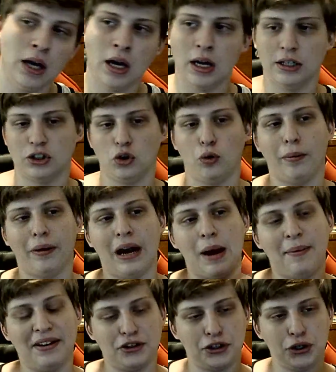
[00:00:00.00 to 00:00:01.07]
So we're going to be
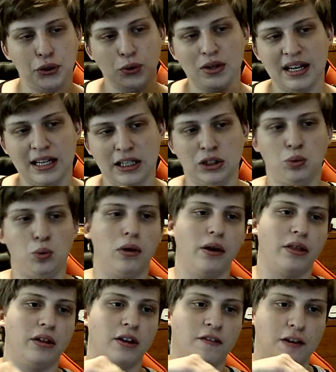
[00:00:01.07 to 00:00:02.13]
having 2 days
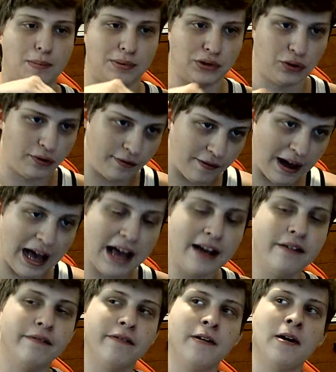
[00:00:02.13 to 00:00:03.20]
worth of episode
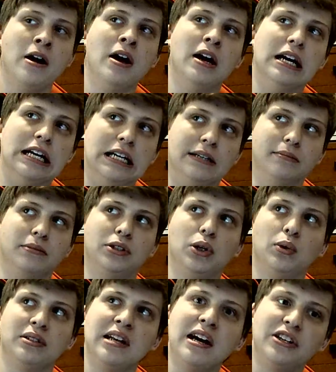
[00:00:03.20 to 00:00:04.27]
5. So
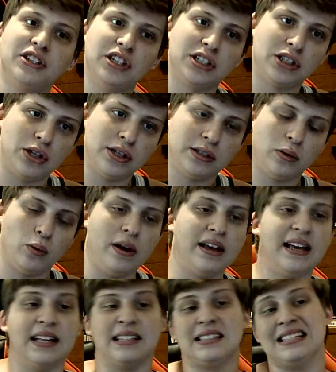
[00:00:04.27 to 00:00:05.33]
it's not just this week,
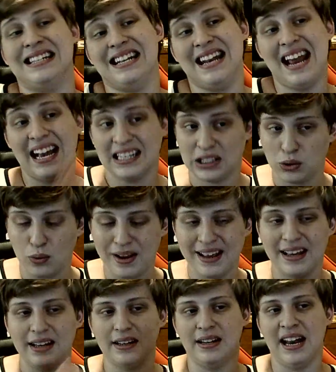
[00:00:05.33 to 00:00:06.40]
it's next
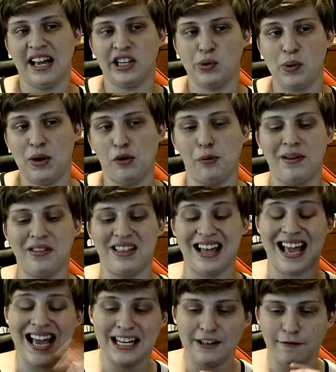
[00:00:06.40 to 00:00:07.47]
week. Next week will be the
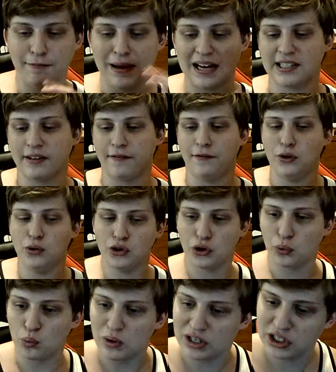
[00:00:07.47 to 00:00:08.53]
end of Back to the Future,
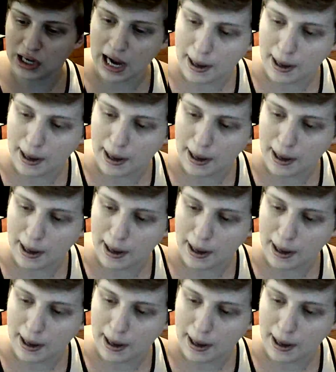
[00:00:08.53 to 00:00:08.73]
which I